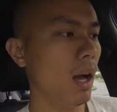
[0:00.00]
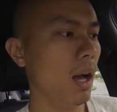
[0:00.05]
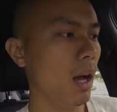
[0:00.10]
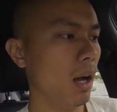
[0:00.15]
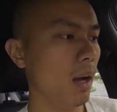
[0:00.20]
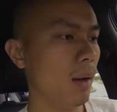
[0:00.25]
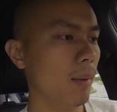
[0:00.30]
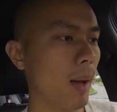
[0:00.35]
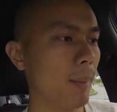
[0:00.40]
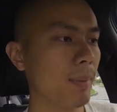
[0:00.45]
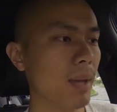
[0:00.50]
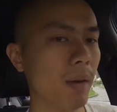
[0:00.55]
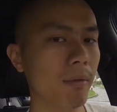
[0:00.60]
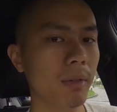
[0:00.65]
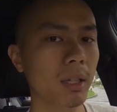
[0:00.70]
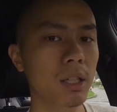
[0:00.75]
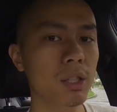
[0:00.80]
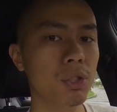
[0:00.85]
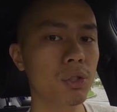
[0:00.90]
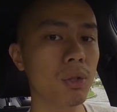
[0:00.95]
I'm not
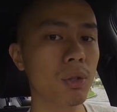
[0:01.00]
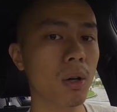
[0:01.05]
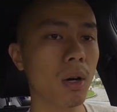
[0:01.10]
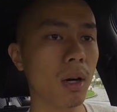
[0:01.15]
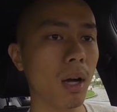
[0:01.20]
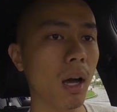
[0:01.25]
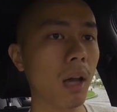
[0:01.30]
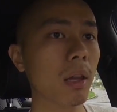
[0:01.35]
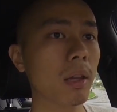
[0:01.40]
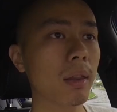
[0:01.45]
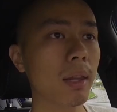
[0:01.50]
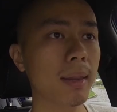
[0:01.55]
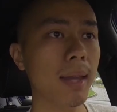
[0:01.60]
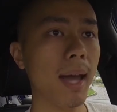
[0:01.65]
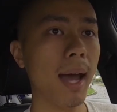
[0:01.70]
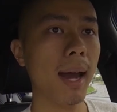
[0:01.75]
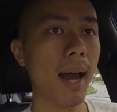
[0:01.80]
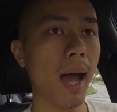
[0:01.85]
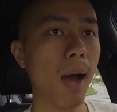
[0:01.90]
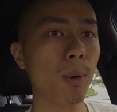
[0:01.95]
really sure. Other than
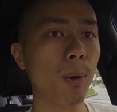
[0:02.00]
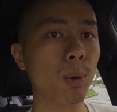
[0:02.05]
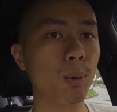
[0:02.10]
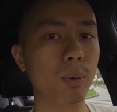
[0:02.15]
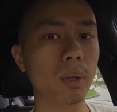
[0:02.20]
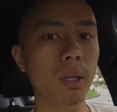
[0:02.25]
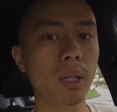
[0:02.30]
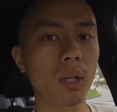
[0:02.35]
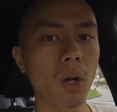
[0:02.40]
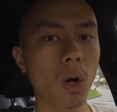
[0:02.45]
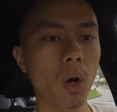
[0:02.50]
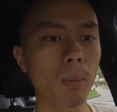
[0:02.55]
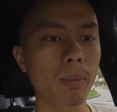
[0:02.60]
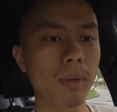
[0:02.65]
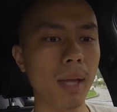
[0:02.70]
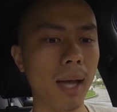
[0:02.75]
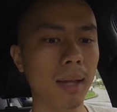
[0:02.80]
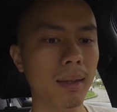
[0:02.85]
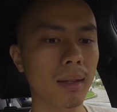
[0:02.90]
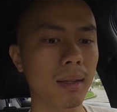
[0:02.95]
that, I would really
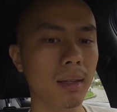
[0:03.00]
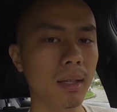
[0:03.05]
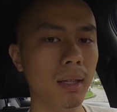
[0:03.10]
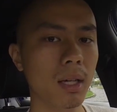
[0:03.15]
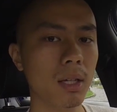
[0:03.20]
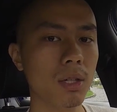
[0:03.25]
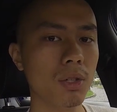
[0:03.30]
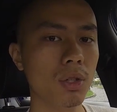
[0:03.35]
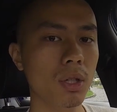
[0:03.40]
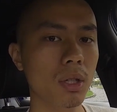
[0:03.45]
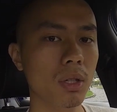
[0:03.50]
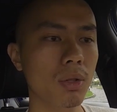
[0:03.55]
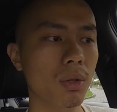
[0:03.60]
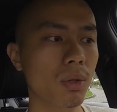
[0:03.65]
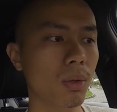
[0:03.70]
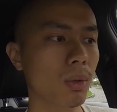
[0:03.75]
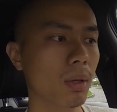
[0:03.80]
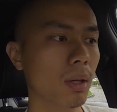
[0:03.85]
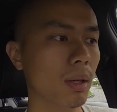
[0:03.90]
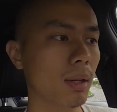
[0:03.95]
hope that the DSG
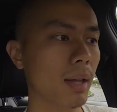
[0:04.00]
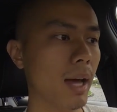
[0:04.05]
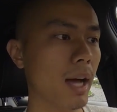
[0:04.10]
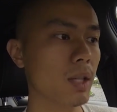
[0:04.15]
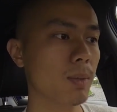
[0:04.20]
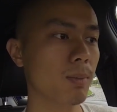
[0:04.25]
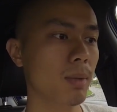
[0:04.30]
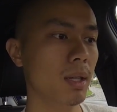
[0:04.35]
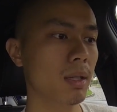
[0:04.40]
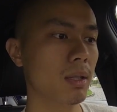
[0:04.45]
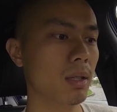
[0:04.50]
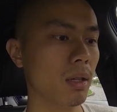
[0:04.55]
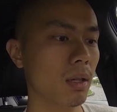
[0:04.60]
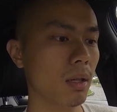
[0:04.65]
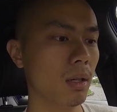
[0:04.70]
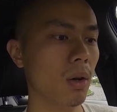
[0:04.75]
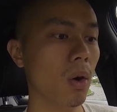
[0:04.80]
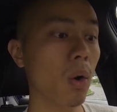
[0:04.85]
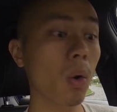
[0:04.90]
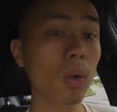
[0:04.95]
tune allows me
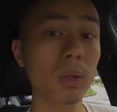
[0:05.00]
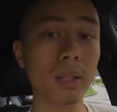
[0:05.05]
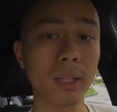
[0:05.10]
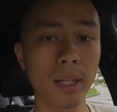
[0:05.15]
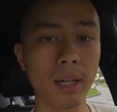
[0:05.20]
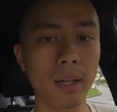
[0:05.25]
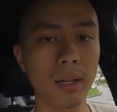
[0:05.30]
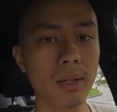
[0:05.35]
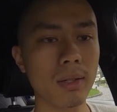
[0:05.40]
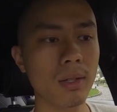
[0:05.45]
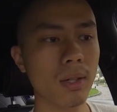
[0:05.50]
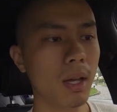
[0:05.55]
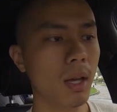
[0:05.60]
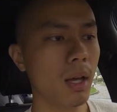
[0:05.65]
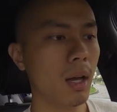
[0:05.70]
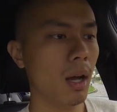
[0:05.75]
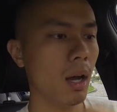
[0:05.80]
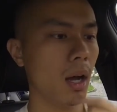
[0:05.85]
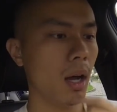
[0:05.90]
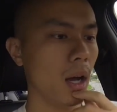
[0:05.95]
to hold gears,
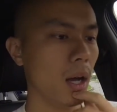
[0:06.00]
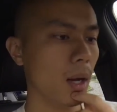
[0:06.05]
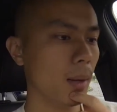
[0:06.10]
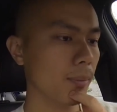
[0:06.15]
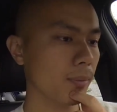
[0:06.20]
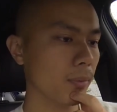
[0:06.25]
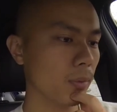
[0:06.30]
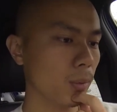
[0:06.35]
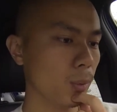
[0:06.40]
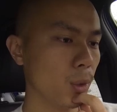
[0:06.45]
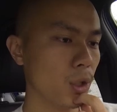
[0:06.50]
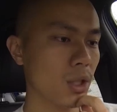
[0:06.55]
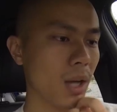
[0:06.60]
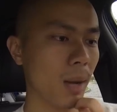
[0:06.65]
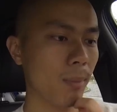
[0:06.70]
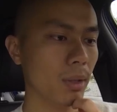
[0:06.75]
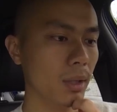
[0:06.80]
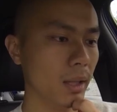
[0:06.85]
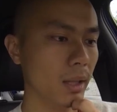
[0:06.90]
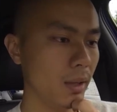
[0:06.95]
which
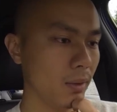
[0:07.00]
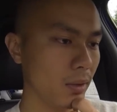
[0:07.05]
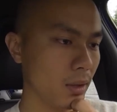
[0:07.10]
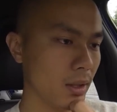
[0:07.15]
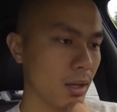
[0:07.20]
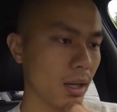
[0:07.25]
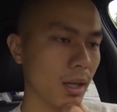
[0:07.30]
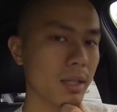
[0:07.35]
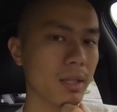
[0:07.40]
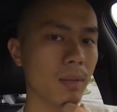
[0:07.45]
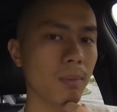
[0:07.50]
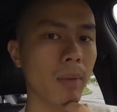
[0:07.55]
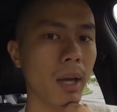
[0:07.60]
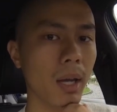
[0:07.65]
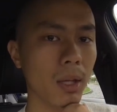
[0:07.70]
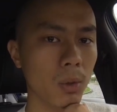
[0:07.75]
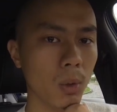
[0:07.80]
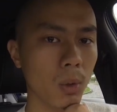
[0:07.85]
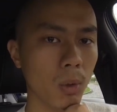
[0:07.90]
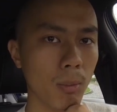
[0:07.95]
I believe it does in
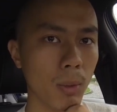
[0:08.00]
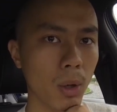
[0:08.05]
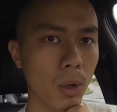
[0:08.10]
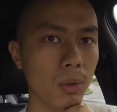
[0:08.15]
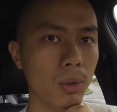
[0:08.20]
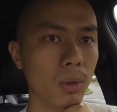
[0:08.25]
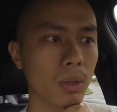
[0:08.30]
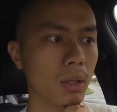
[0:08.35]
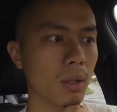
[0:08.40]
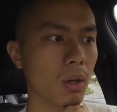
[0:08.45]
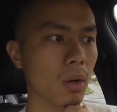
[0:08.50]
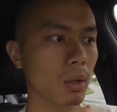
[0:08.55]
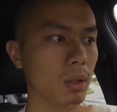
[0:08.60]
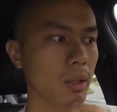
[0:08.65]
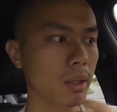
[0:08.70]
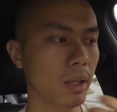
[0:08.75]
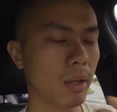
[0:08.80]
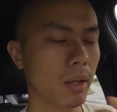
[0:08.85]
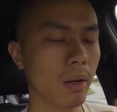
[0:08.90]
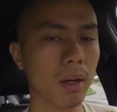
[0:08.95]
manual mode. You can
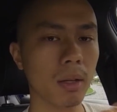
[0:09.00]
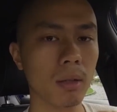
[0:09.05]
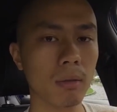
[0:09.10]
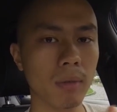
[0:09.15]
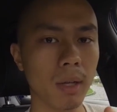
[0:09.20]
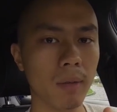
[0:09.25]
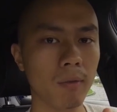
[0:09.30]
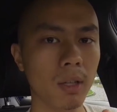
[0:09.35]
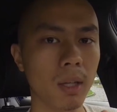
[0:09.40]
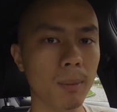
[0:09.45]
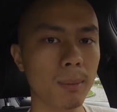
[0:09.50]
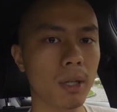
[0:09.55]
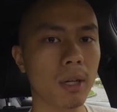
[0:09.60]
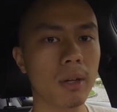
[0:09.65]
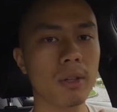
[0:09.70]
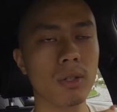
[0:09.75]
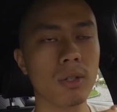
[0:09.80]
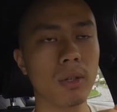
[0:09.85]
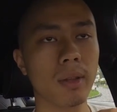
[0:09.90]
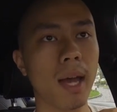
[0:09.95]
hold a gear at the rev
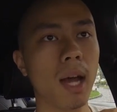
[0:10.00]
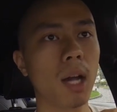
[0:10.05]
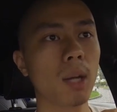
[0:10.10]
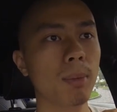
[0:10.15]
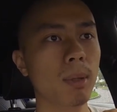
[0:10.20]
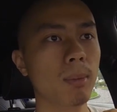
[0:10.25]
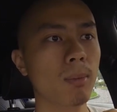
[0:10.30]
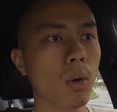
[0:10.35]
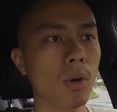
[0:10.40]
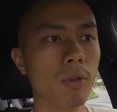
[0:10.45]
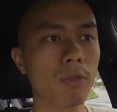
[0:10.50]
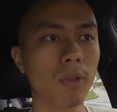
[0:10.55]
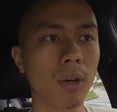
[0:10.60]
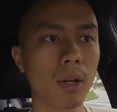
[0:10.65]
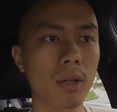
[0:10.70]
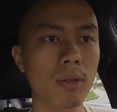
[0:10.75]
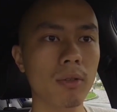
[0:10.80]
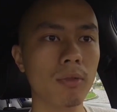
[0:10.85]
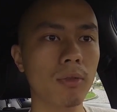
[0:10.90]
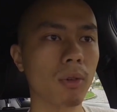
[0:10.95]
limiter, so that'll be more
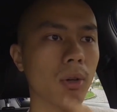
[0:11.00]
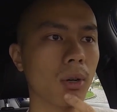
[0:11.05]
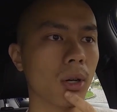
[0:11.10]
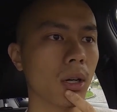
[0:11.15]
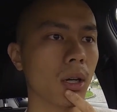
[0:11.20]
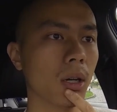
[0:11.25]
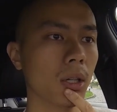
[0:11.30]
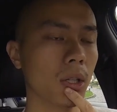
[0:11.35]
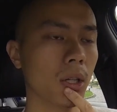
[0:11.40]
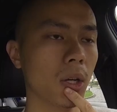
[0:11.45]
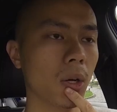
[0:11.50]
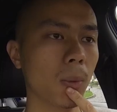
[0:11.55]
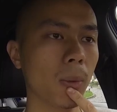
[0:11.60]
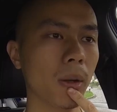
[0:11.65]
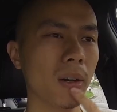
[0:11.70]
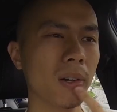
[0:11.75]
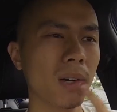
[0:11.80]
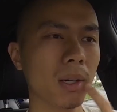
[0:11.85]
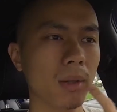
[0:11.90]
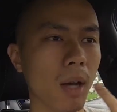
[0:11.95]
fun for, you know,
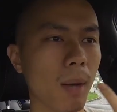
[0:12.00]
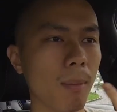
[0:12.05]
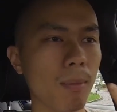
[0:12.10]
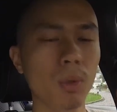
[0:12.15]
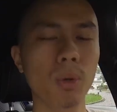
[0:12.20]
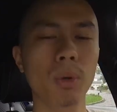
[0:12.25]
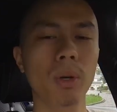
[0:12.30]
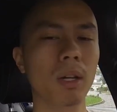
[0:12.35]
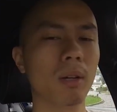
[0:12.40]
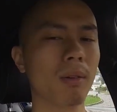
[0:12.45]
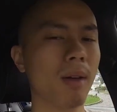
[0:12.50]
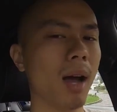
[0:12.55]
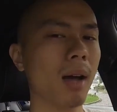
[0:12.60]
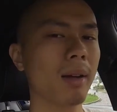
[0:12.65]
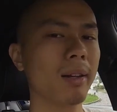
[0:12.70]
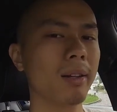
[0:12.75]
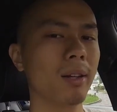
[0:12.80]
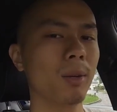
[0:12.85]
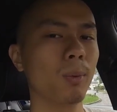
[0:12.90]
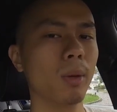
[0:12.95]
when I'm hooning
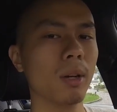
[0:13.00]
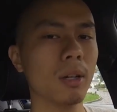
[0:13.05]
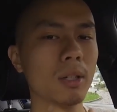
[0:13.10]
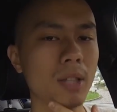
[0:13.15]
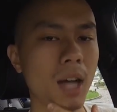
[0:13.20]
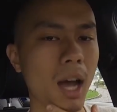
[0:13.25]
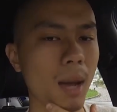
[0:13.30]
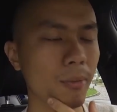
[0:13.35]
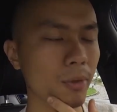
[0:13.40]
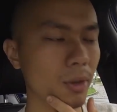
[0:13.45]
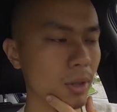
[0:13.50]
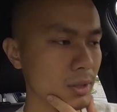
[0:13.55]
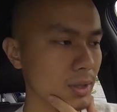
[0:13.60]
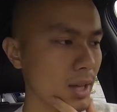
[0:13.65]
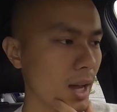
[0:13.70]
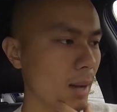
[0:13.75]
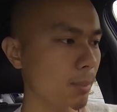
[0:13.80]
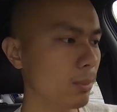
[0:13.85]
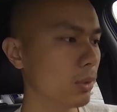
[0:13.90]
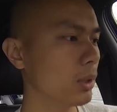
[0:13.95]
around in the wintertime, for
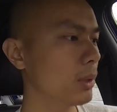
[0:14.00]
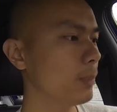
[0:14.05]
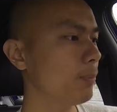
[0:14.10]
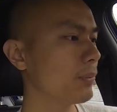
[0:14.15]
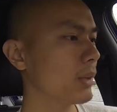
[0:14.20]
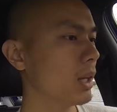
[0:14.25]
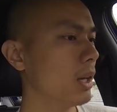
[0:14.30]
example.